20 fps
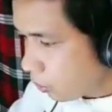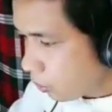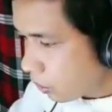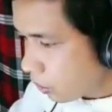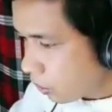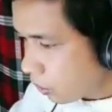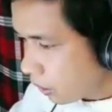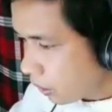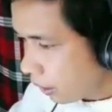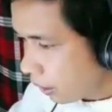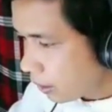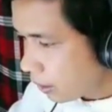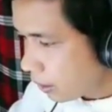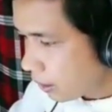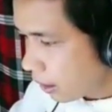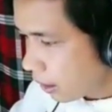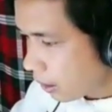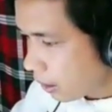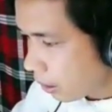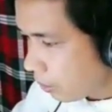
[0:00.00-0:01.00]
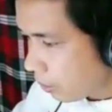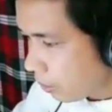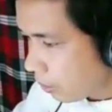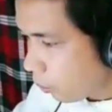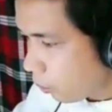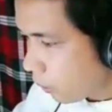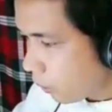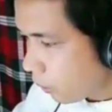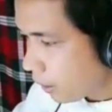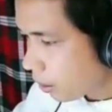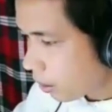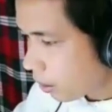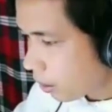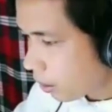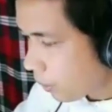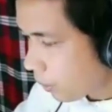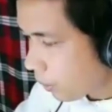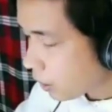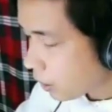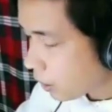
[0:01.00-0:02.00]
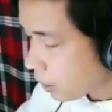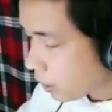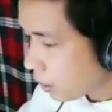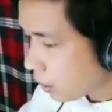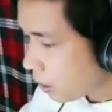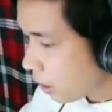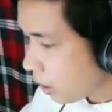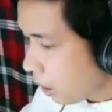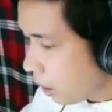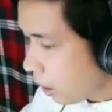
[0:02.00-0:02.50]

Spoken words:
states that the mean weight of persons